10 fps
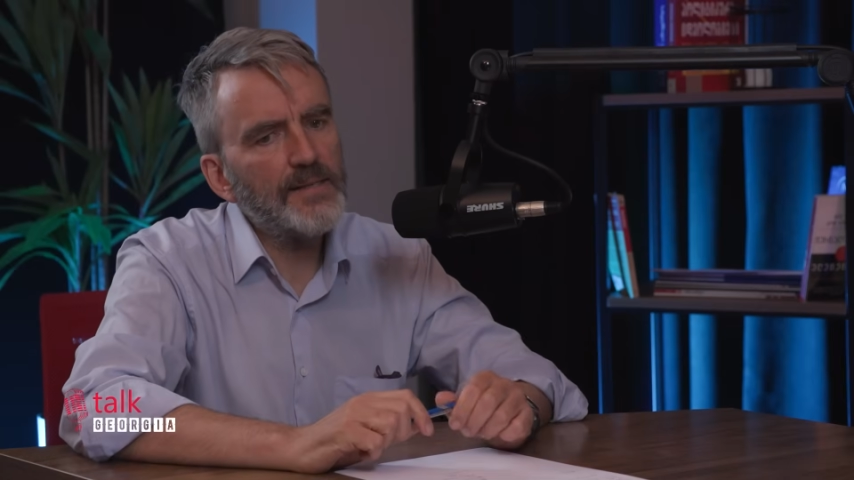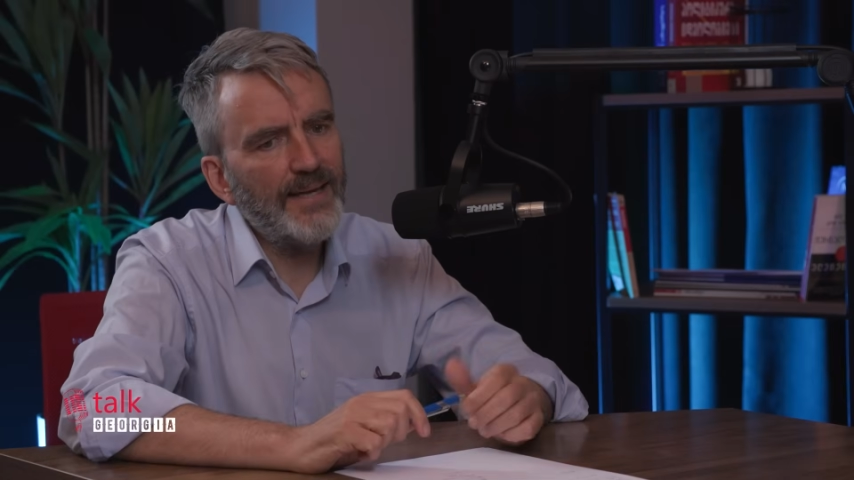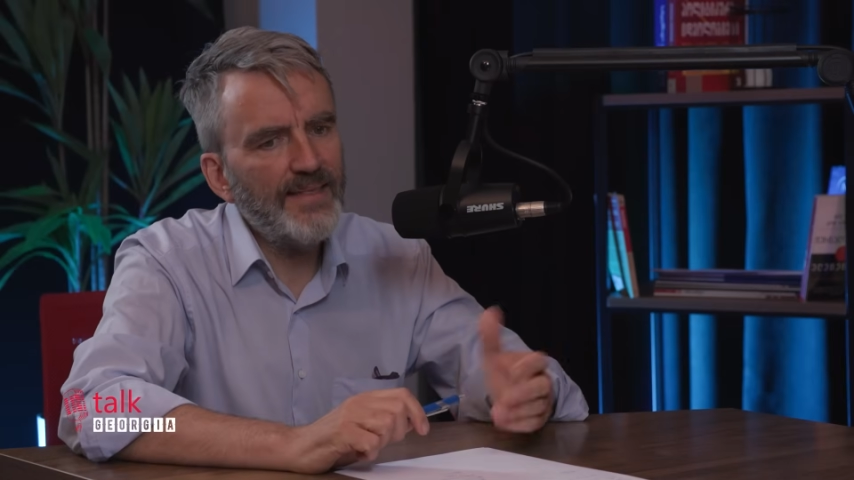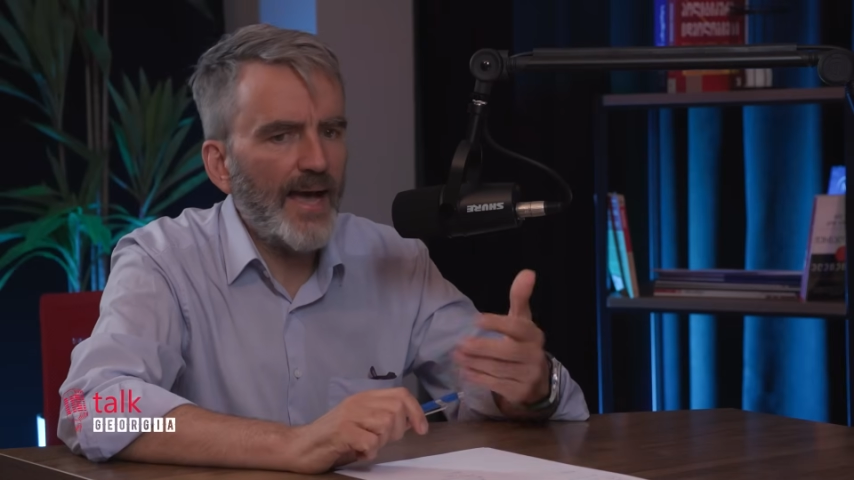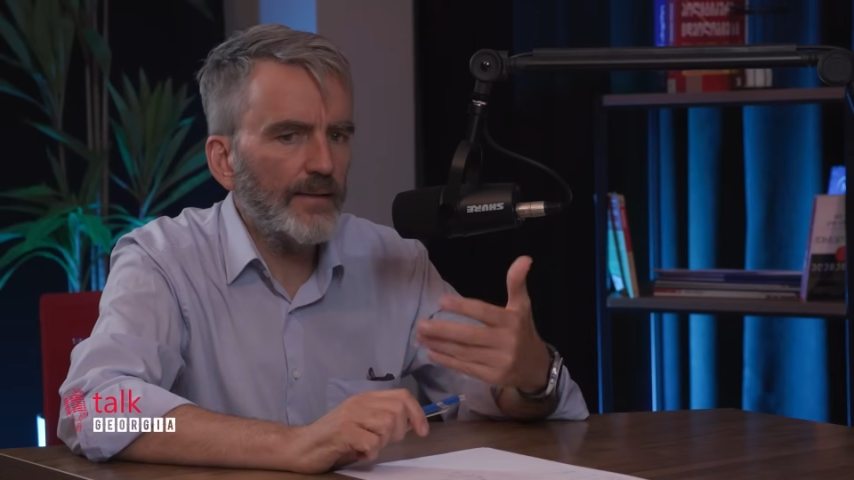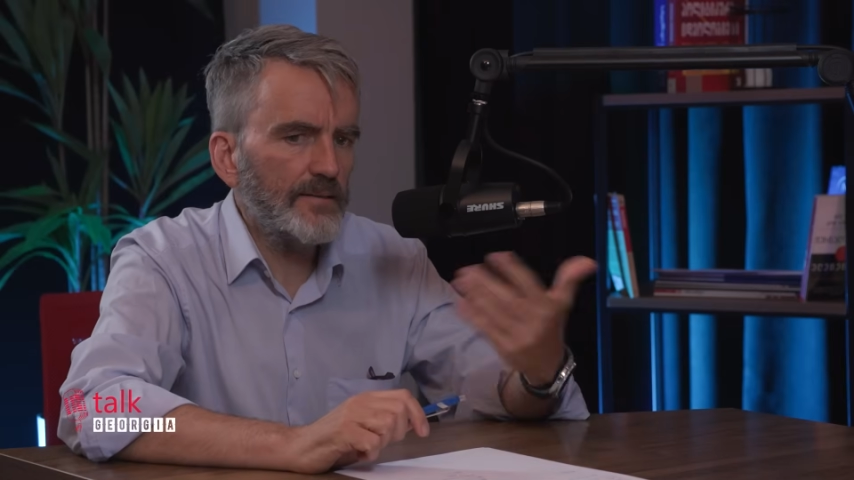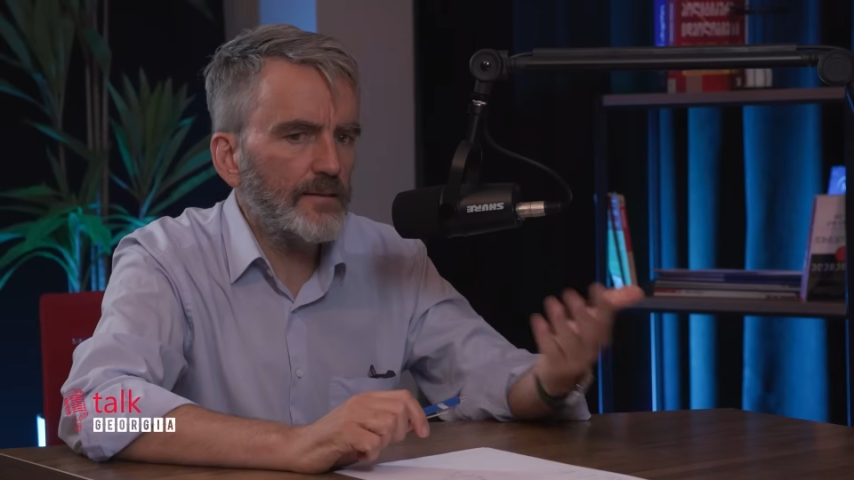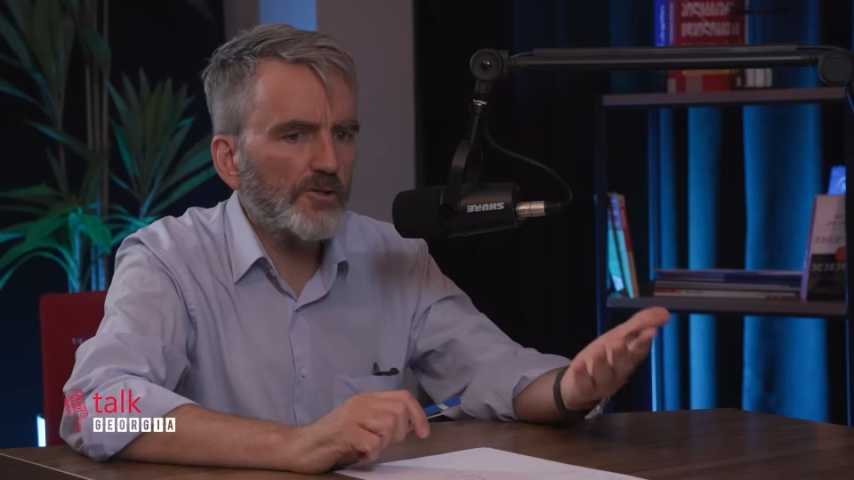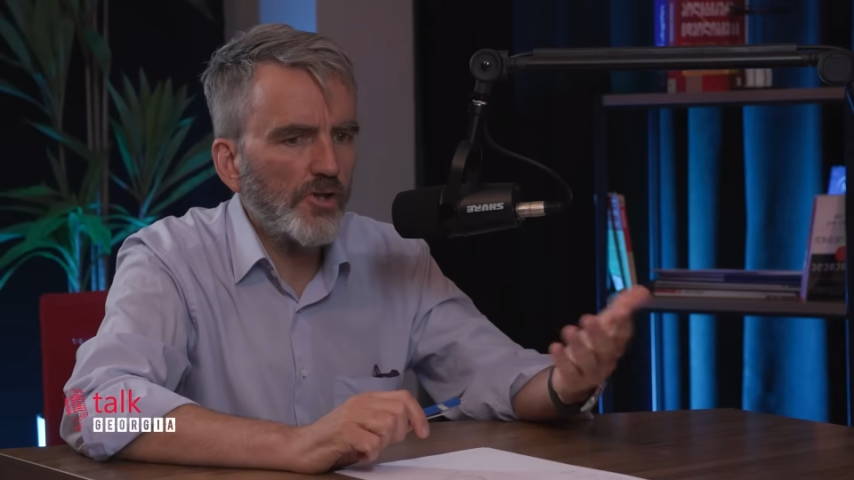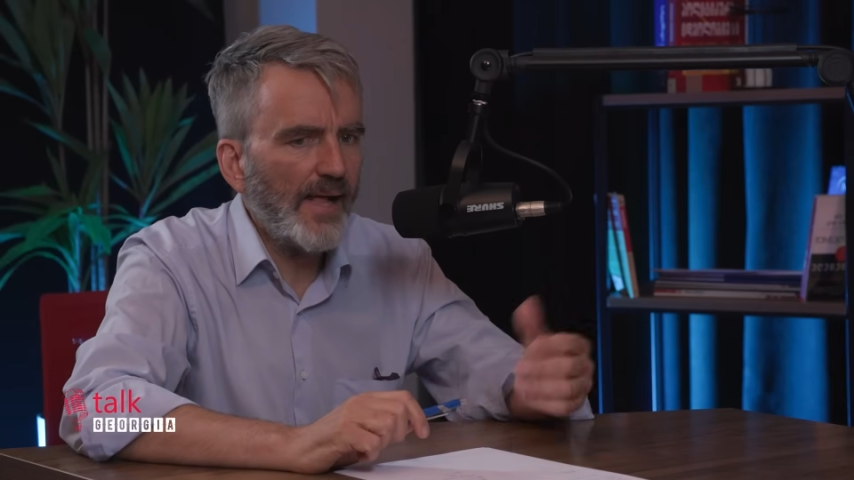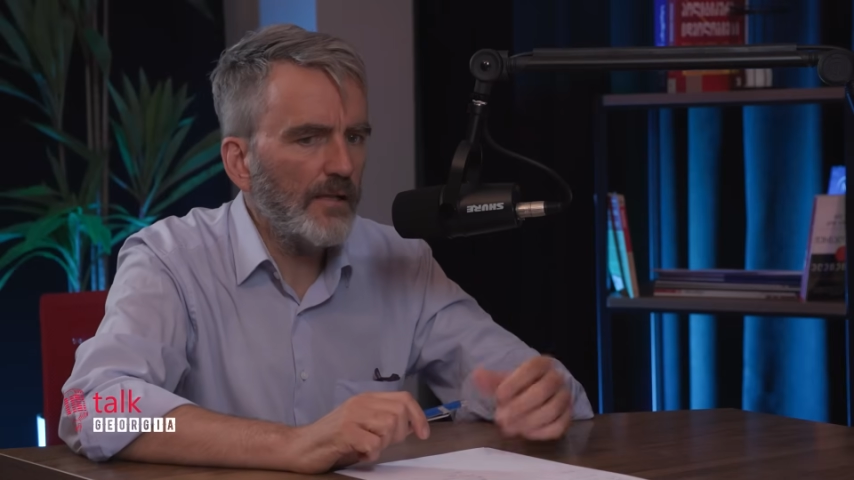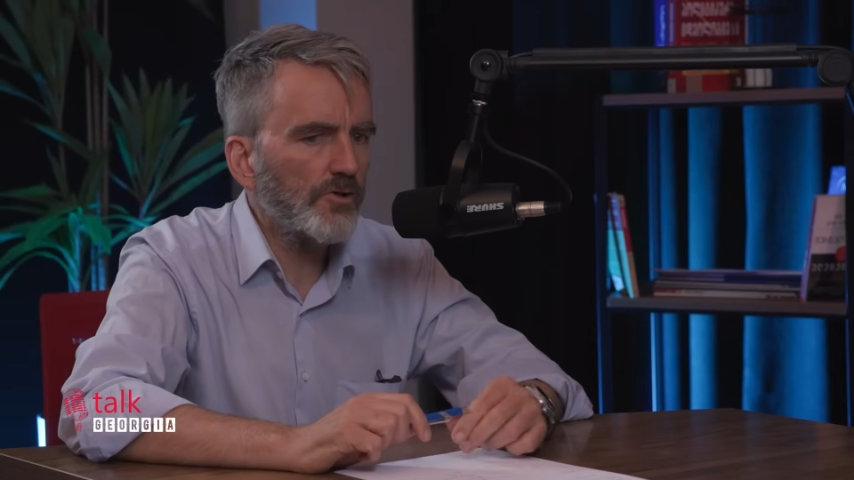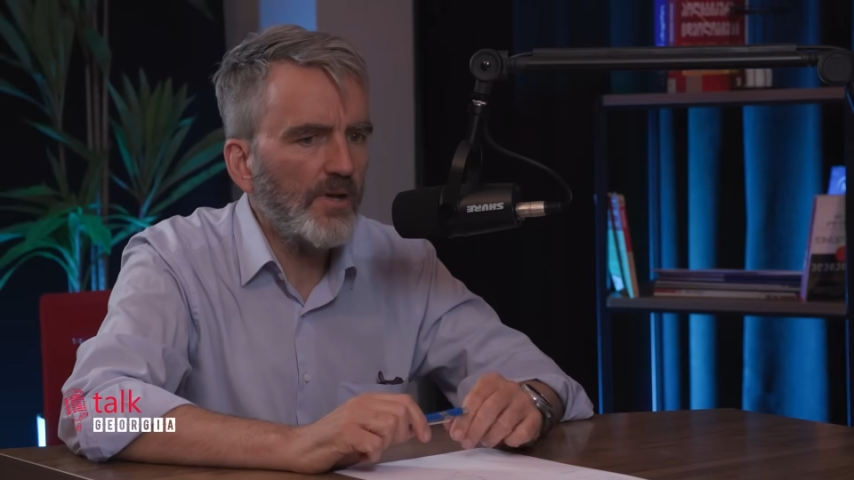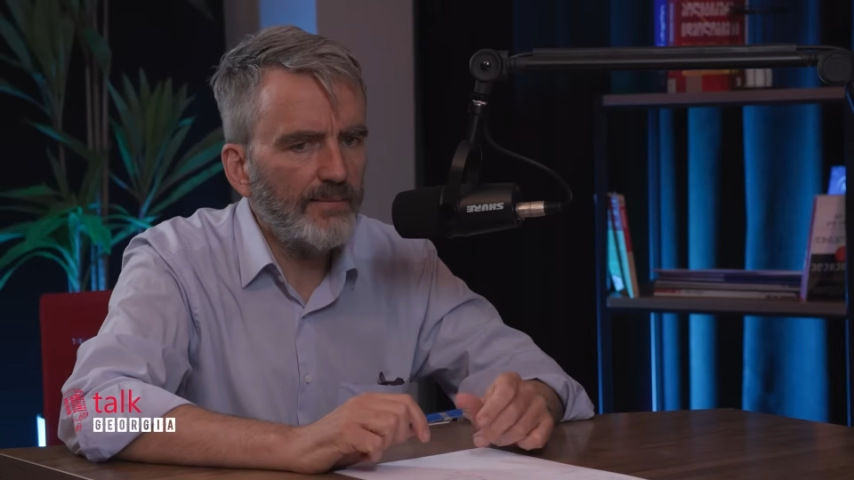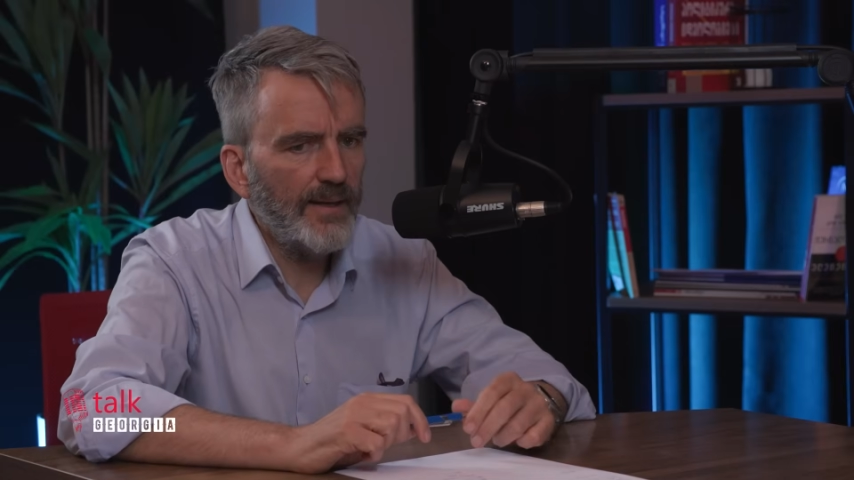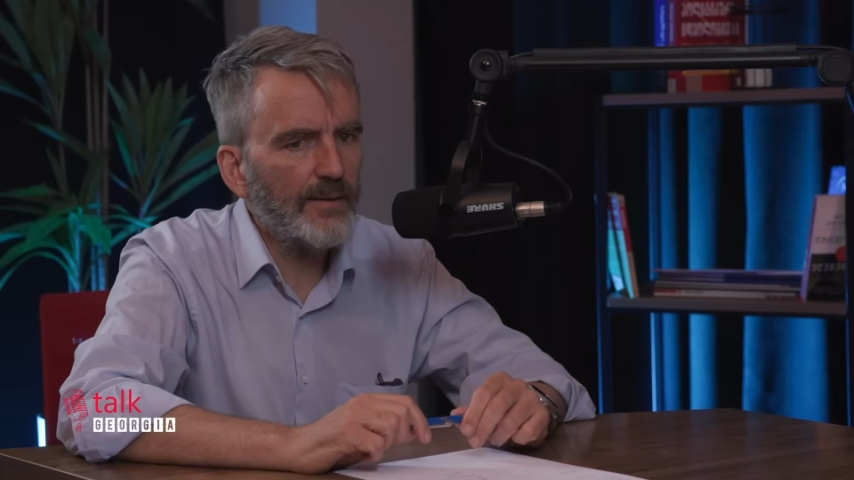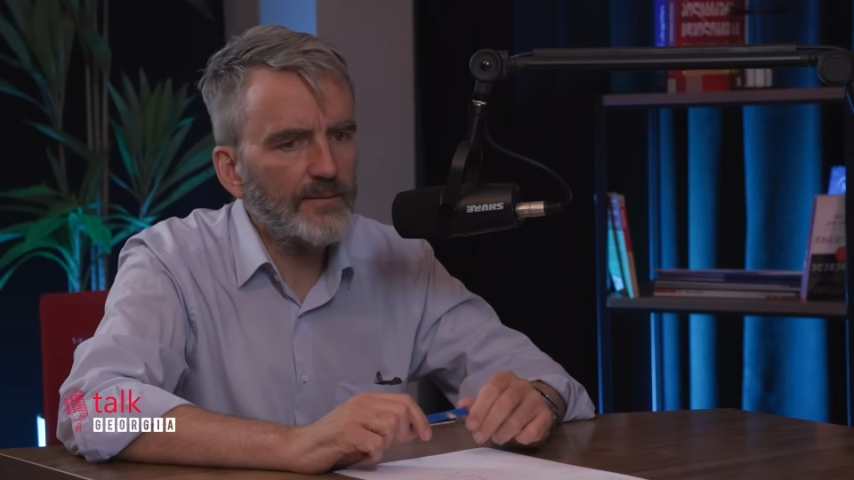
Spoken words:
And that's a challenge, I think.